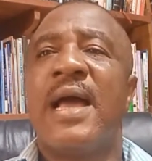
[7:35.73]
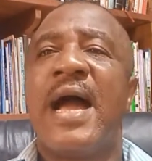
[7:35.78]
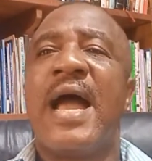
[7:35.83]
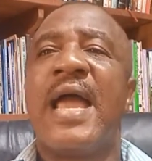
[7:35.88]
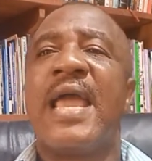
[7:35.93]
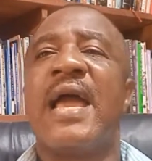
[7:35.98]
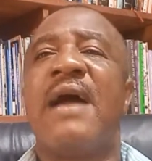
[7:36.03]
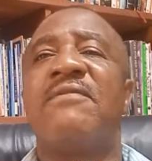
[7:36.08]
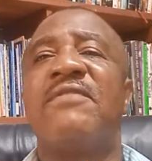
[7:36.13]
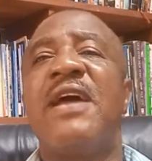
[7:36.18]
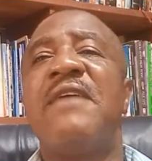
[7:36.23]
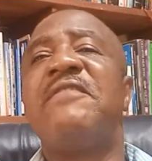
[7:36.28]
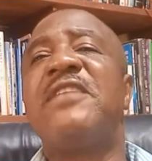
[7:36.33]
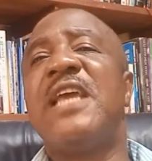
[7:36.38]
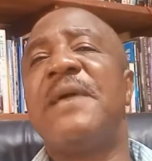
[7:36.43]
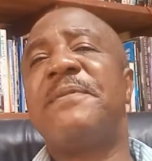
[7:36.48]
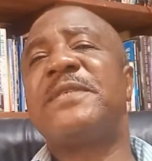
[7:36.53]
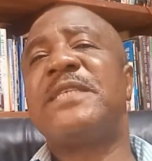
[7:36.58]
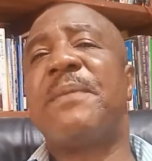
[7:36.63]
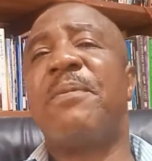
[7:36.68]
I have read
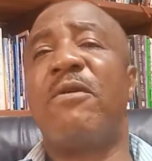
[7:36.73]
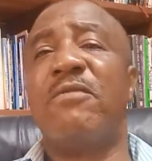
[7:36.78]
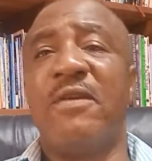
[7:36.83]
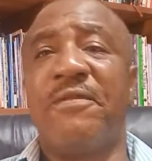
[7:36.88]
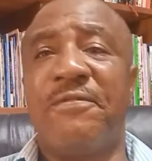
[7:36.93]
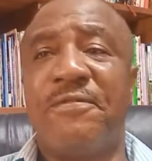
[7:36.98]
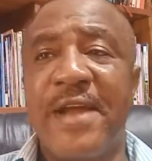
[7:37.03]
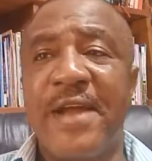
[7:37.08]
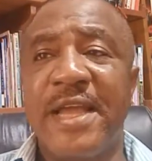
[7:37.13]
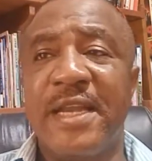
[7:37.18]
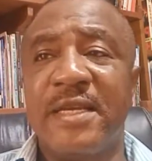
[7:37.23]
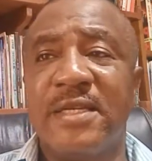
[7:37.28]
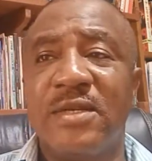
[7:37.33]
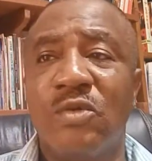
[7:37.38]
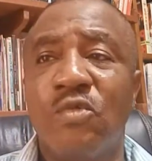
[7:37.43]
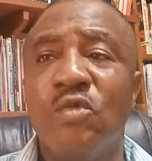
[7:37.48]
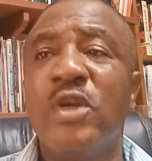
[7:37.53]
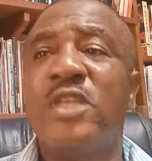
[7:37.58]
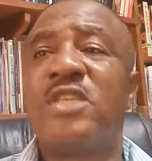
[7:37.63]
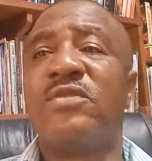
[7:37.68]
the epitaph of a
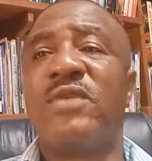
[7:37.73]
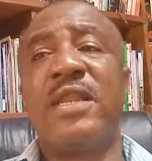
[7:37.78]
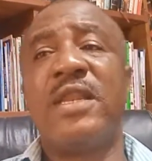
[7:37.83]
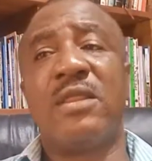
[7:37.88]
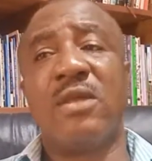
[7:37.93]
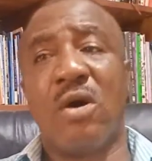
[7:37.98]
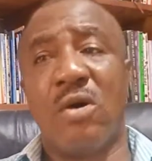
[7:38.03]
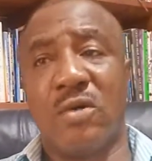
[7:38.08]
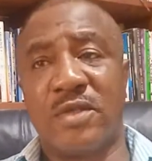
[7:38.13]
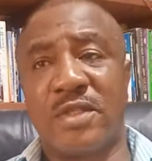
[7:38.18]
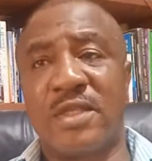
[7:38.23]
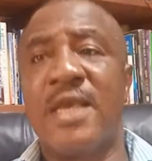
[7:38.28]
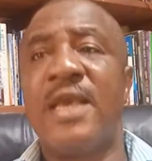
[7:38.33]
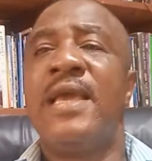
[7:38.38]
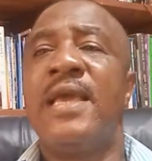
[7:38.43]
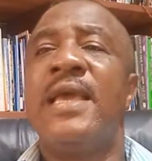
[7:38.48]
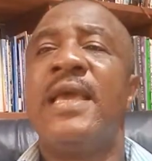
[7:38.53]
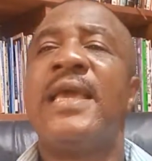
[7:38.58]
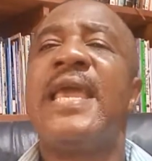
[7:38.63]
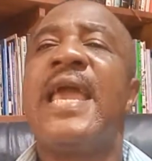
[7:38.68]
friend, which read thus:
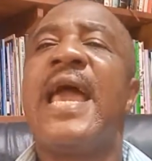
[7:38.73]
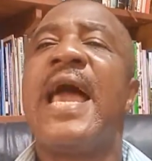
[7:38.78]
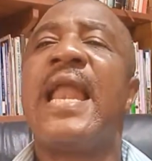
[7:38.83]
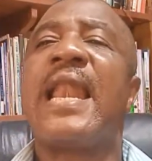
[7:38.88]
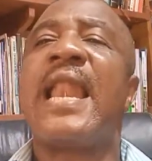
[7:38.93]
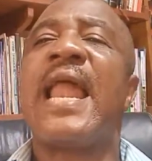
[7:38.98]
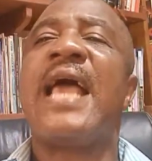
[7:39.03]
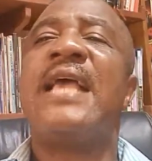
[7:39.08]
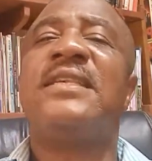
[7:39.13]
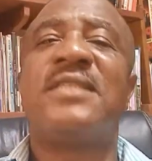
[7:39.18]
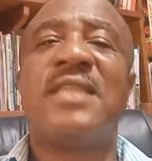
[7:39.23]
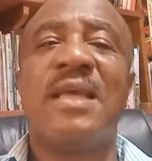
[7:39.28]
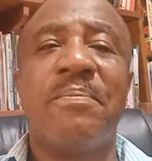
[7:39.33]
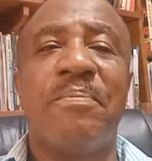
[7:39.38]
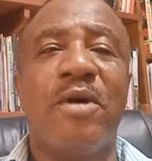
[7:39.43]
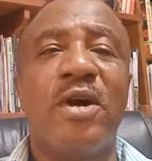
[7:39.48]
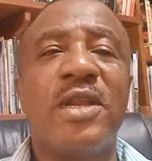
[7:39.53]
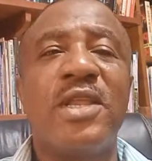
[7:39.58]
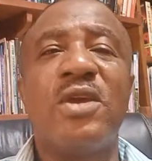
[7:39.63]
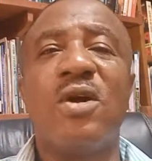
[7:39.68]
here lies the
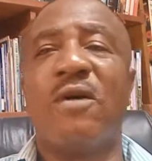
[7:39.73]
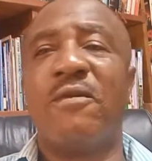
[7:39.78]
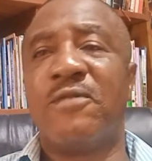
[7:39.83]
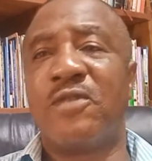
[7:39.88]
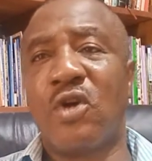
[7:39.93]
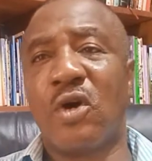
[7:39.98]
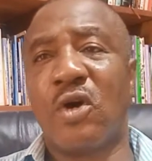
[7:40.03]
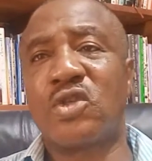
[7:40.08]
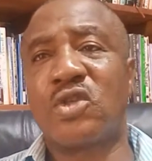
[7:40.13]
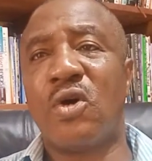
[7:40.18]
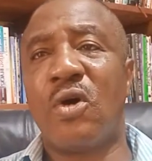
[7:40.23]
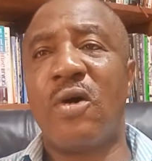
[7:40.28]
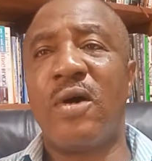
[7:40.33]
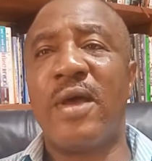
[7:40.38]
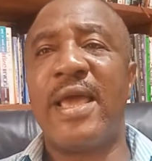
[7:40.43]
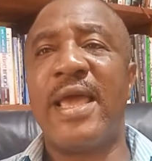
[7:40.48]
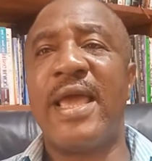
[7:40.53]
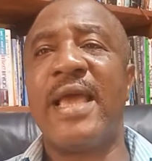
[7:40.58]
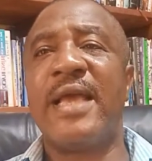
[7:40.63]
body of Dr.